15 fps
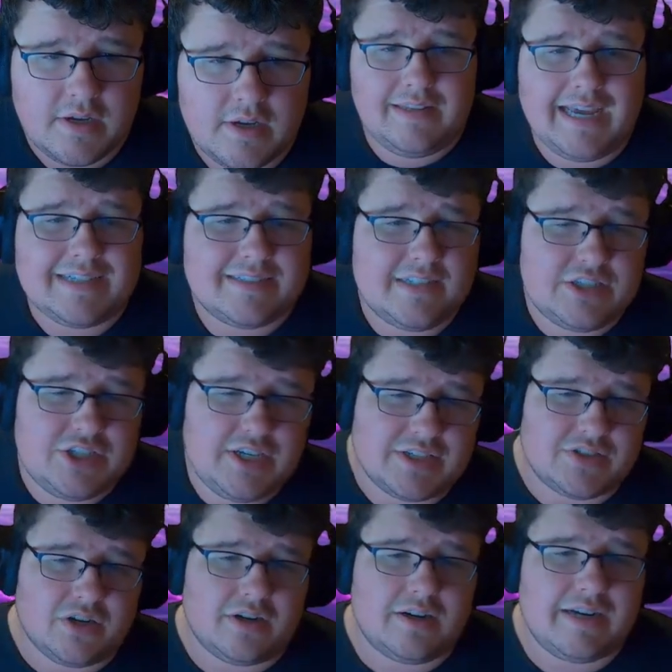Next, the
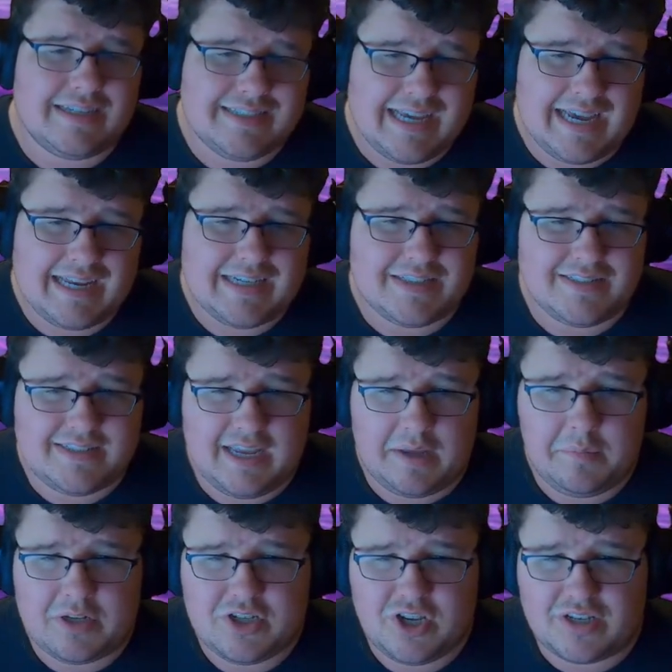GSR has had its
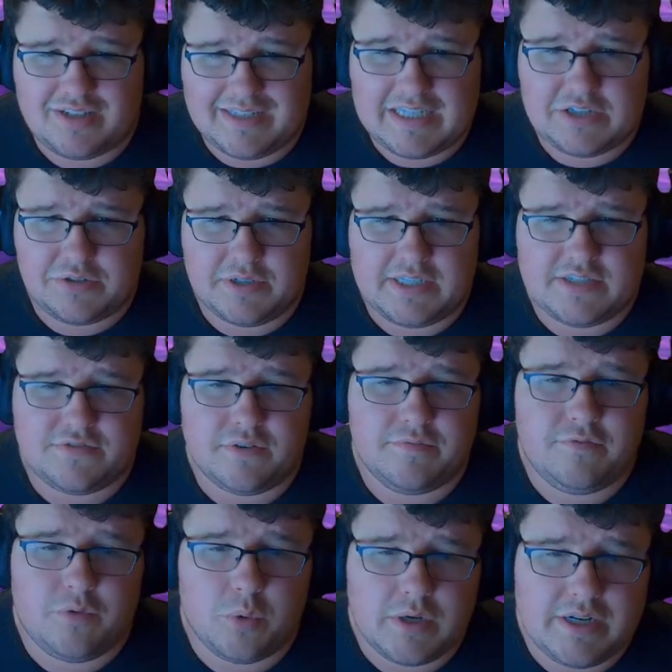damage decreased from
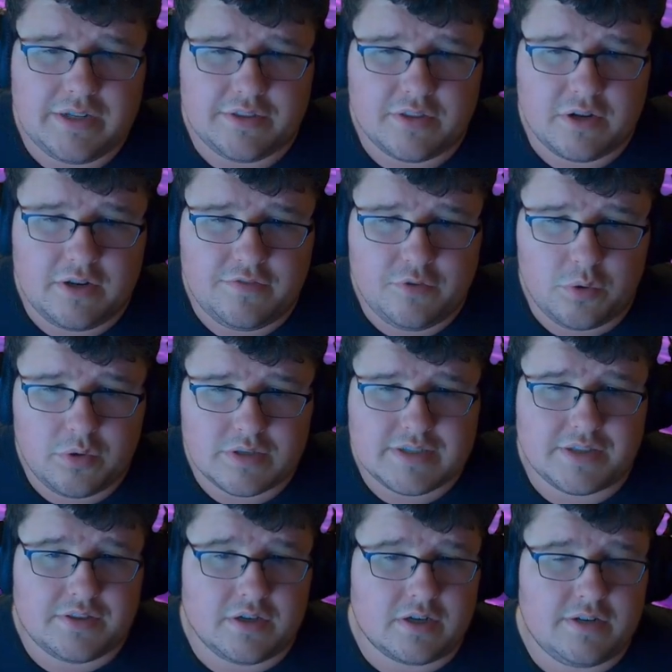40 to 34
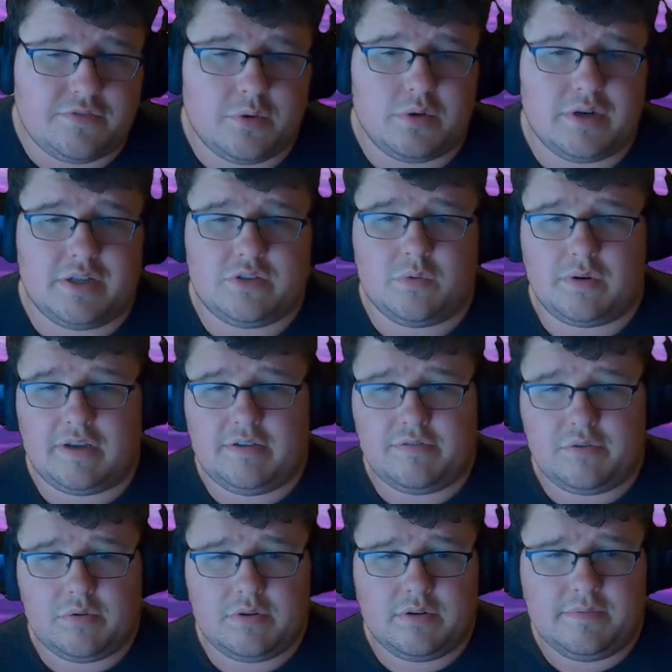to 34 to
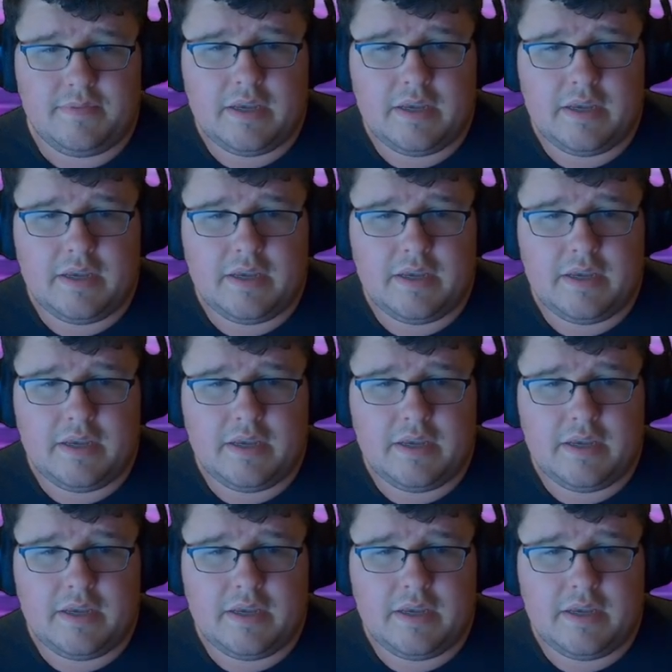24.